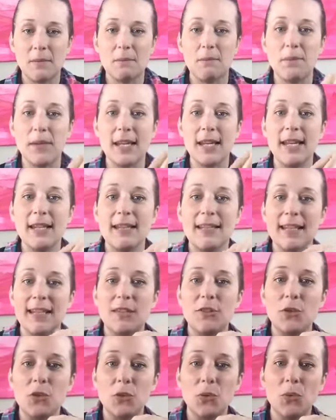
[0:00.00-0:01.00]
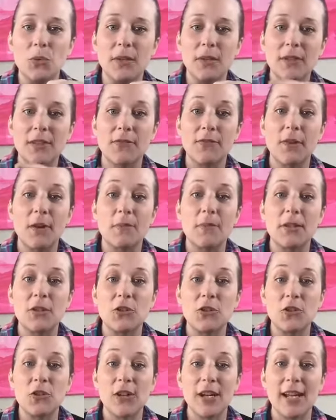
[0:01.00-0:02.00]
beads and jewels from the
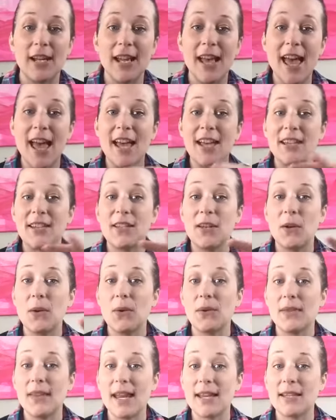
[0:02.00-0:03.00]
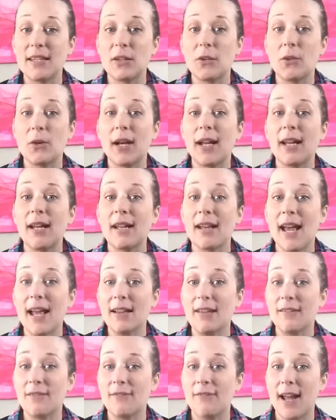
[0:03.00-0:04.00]
tree. So that's a great
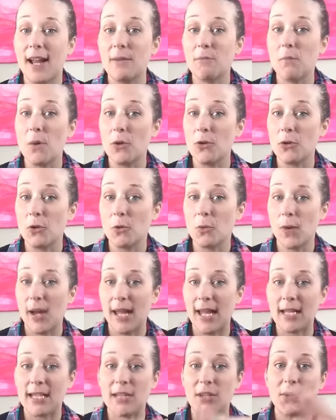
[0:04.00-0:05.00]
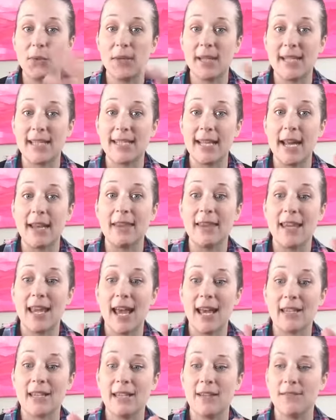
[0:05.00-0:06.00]
kind of fine motor way to extend
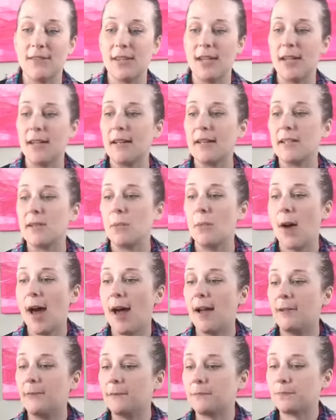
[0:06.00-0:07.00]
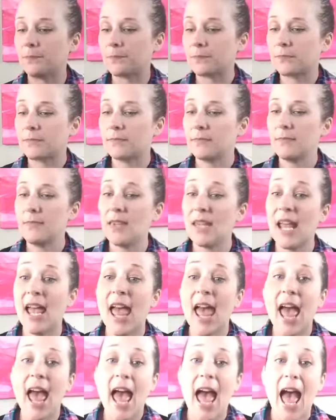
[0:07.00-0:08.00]
the activity as well.
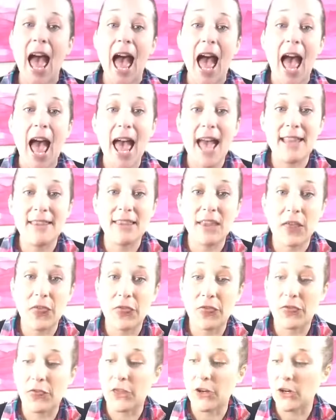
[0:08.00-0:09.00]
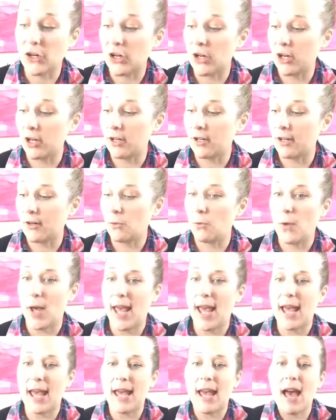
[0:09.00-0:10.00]
And the third
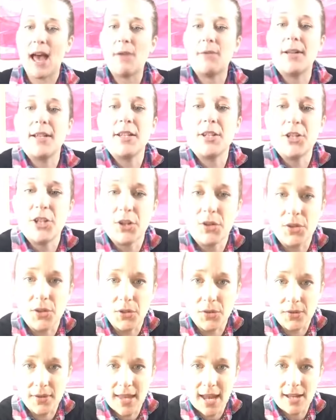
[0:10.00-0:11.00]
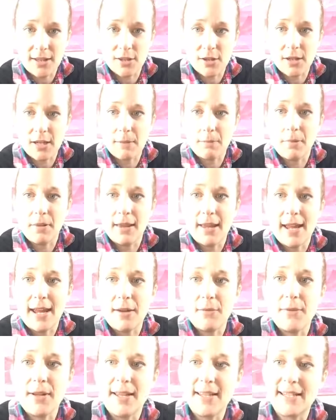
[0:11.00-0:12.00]
way I want to show you that you can
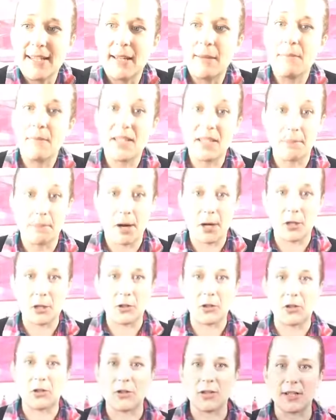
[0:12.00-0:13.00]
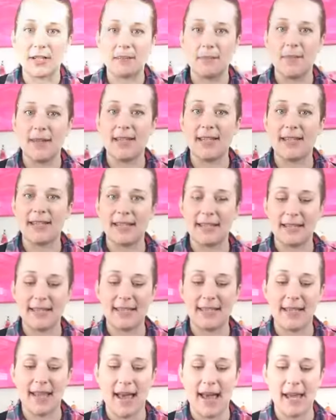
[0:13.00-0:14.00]
play with some Sparkle Christmas
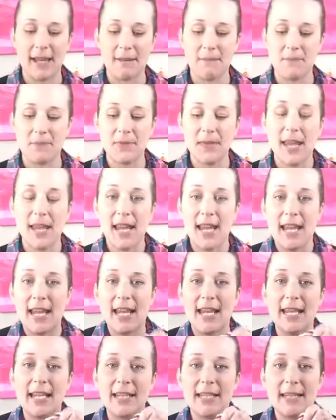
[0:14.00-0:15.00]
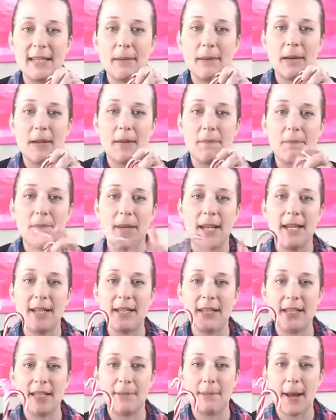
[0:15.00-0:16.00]
slime is being
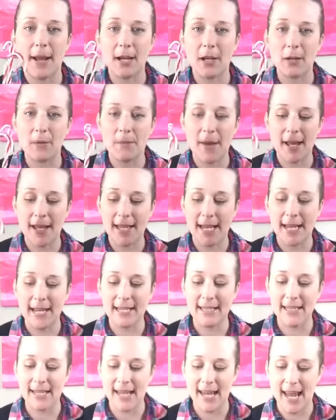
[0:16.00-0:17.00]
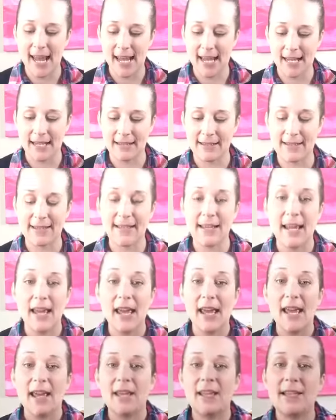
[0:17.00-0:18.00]
inspired by candy canes.
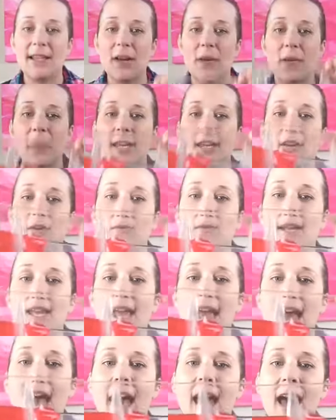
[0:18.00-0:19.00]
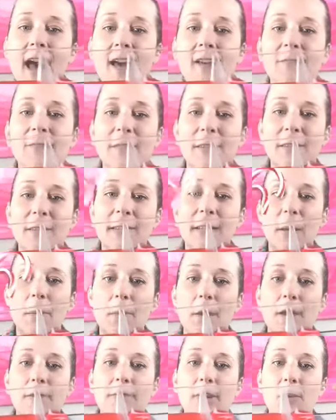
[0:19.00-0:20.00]
So here we have
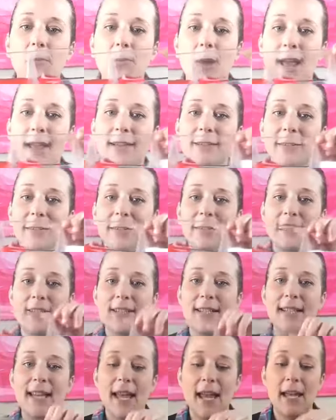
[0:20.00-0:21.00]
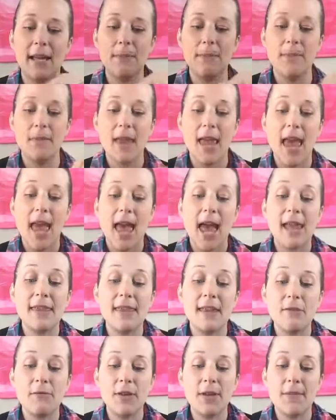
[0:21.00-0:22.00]
some of our red glitter slime,
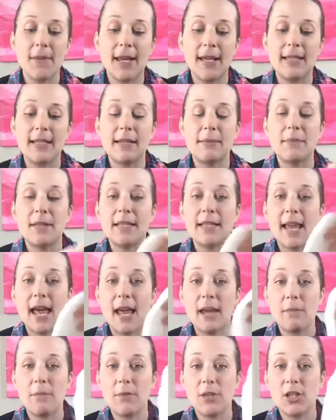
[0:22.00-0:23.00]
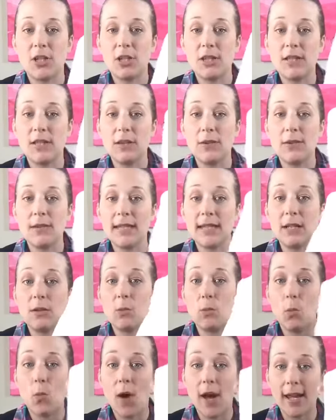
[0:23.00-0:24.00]
and then we made some slime with just
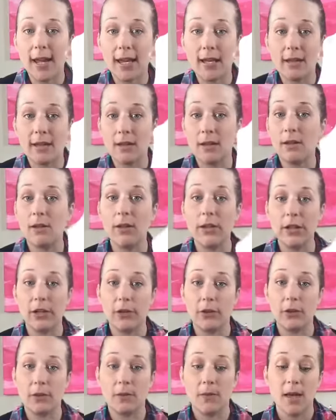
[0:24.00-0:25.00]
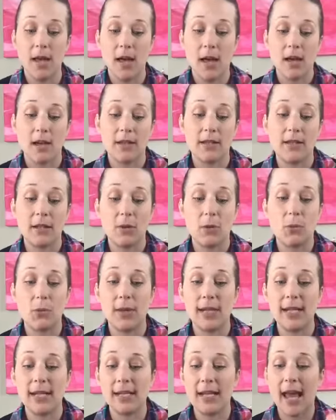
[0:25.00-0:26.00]
using white glue. So
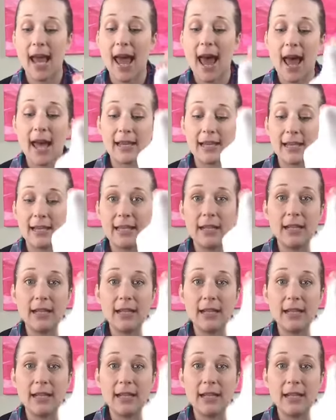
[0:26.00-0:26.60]
we didn't add